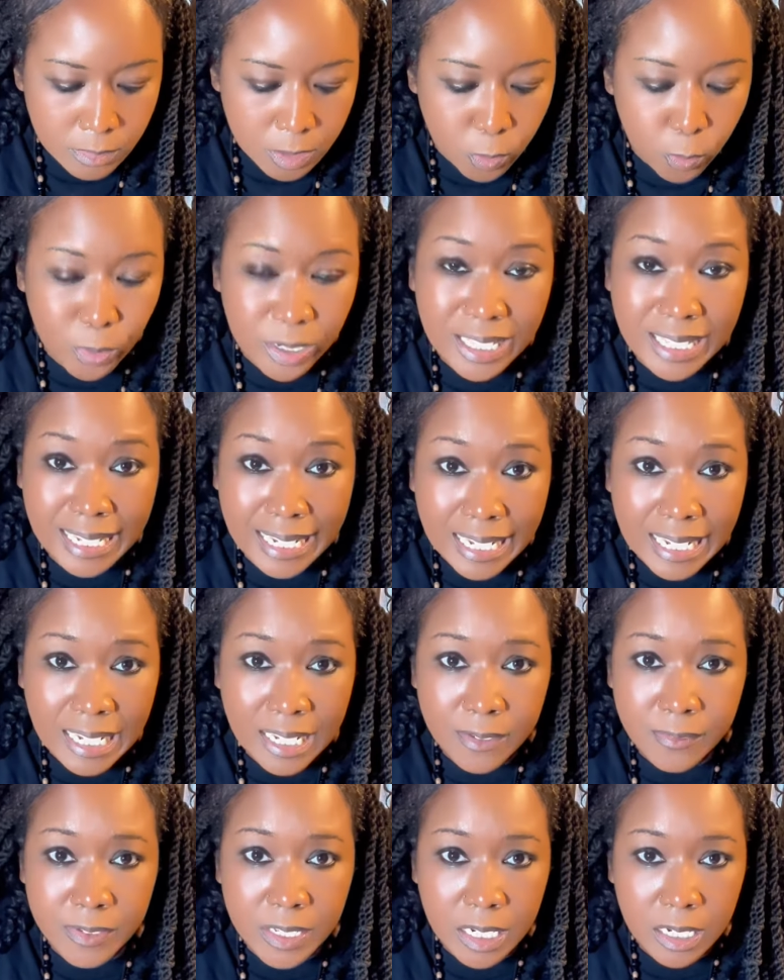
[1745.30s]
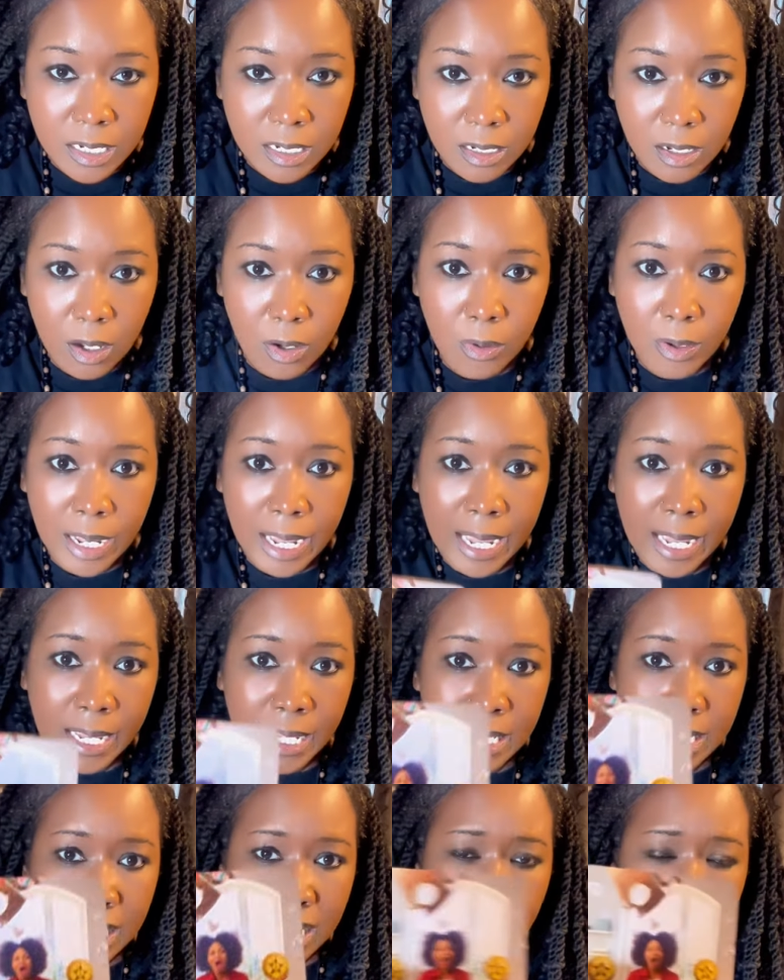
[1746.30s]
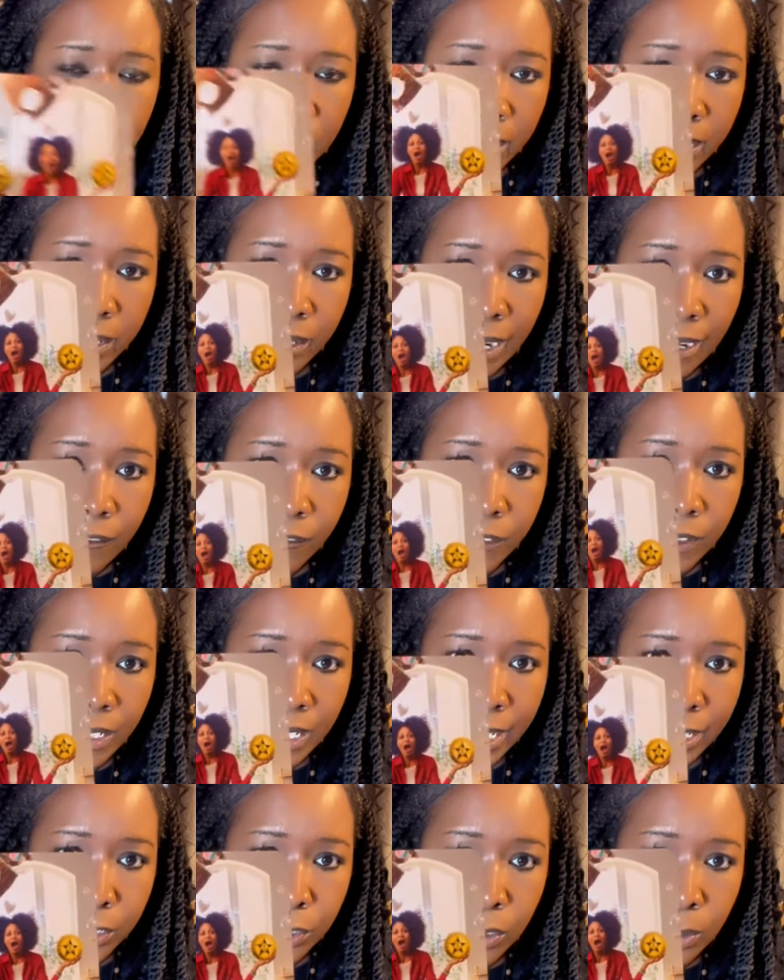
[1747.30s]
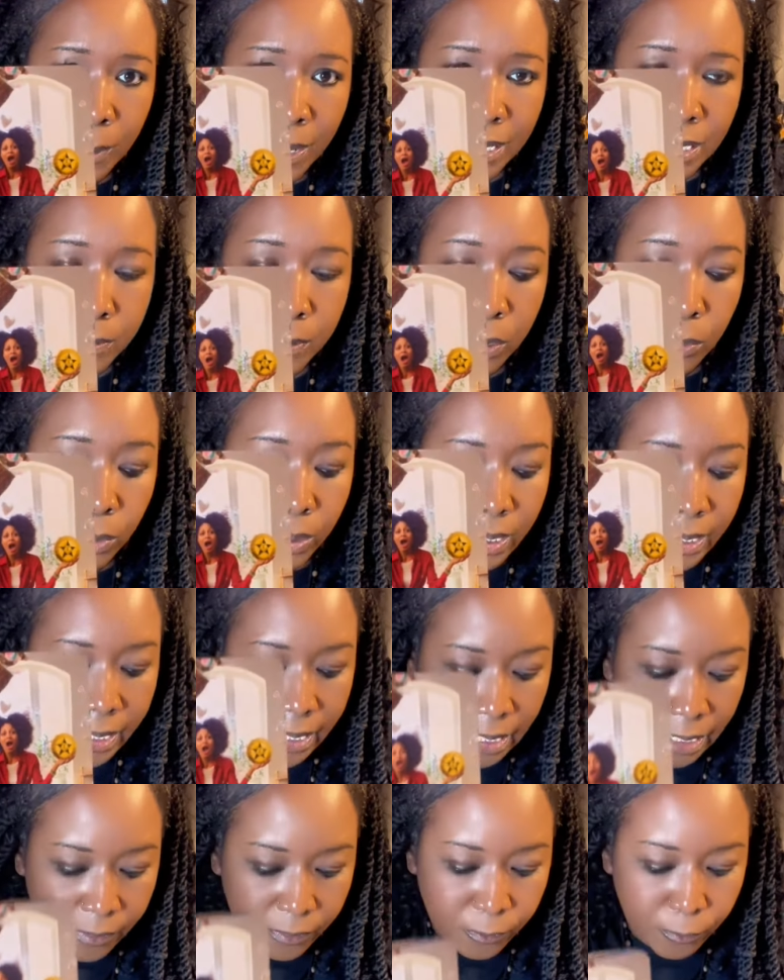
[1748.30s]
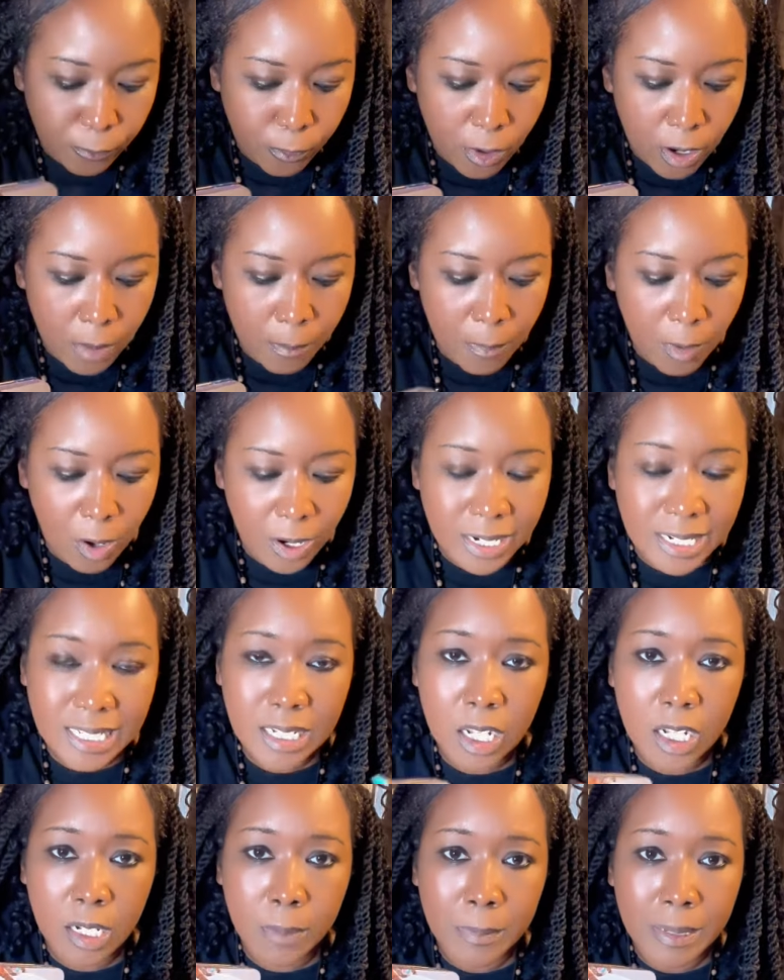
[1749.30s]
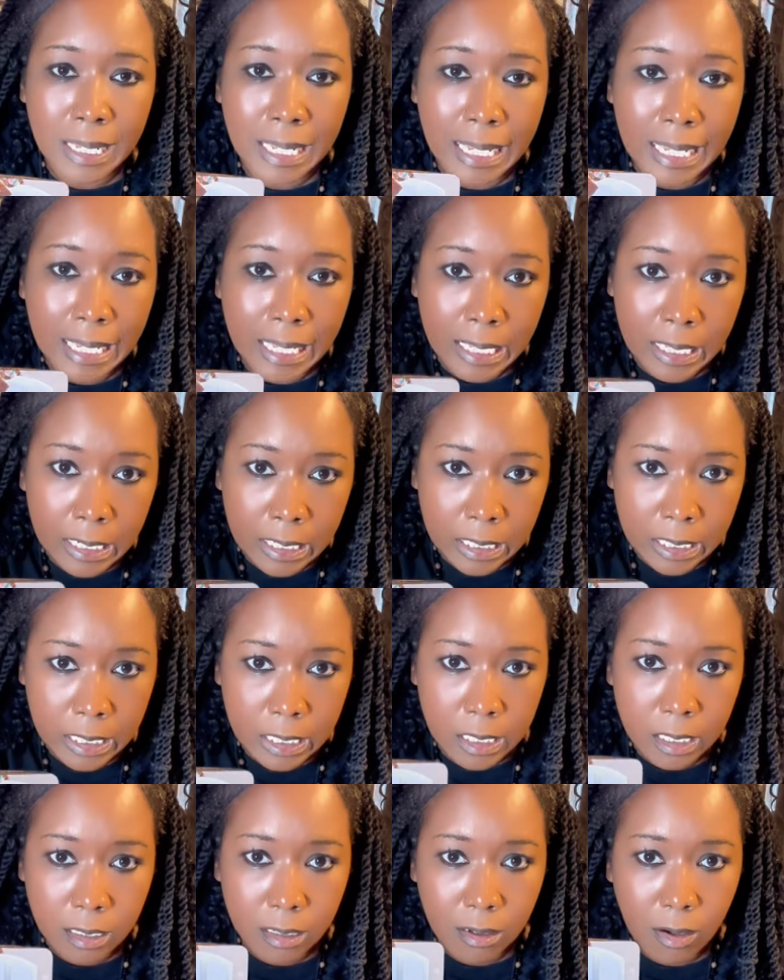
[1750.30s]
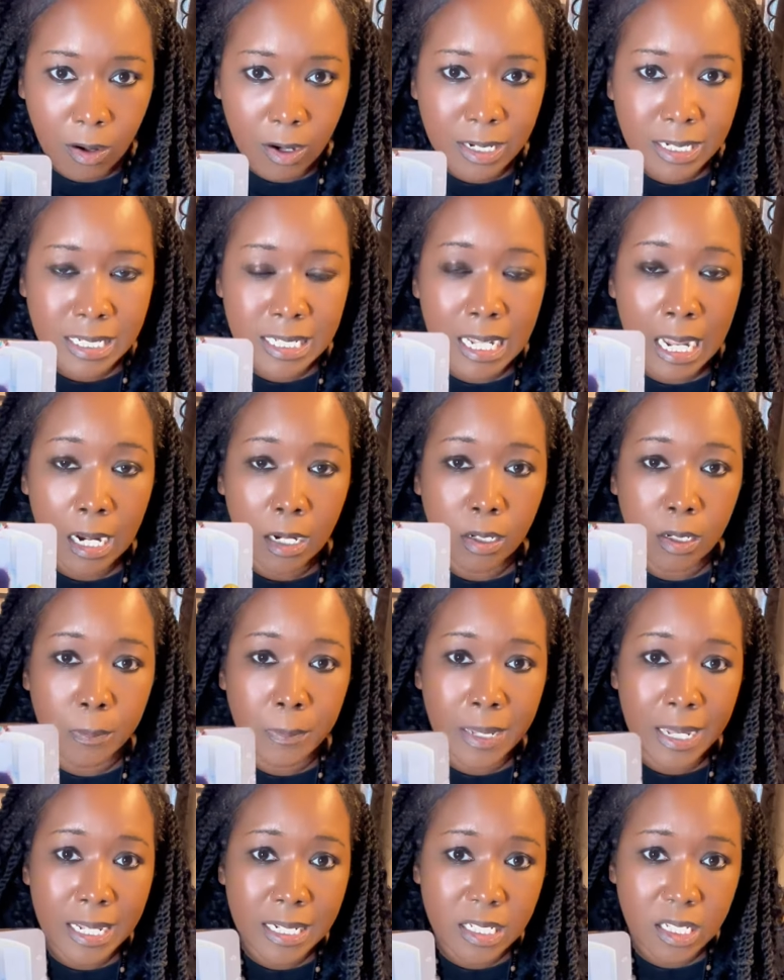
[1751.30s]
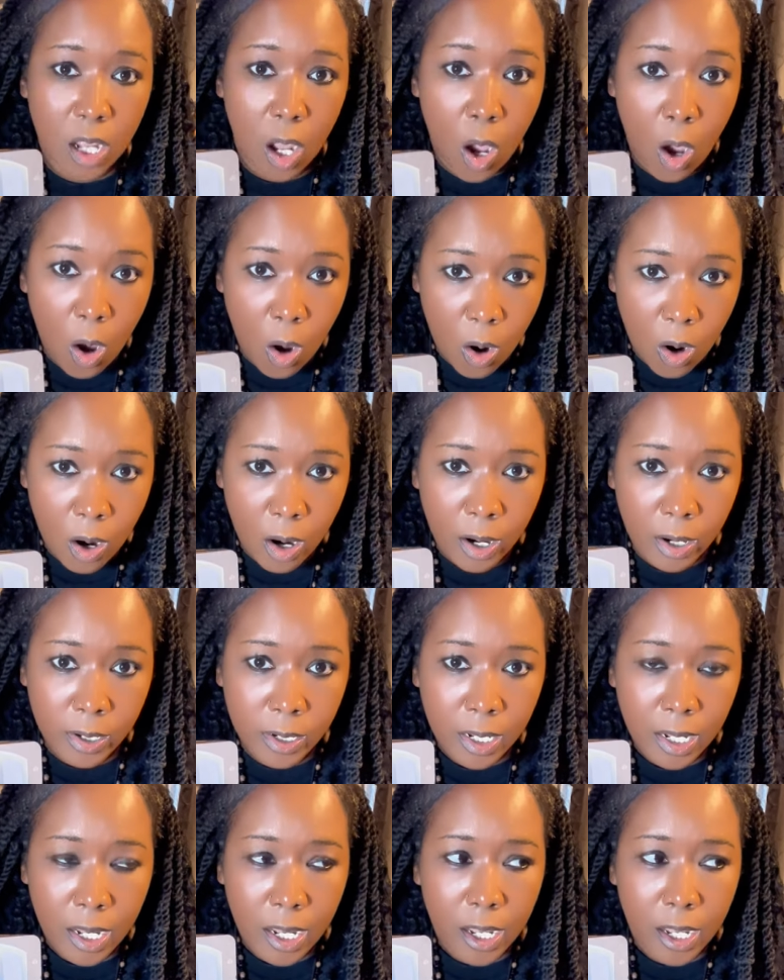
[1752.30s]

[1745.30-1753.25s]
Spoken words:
relieved. Okay. Something here I feel like you're about to be relieved from, or it's going to be healing, or it's not going to be as hard.